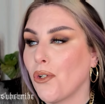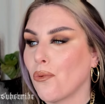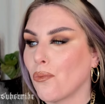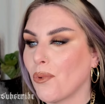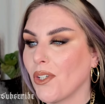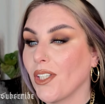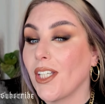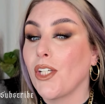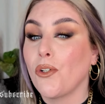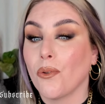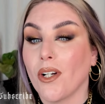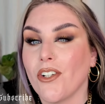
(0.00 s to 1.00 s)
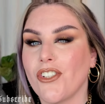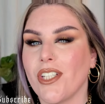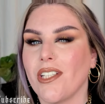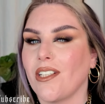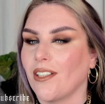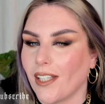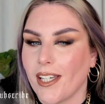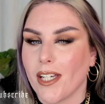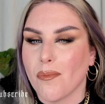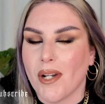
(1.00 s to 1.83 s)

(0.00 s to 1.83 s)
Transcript: really grungy glam.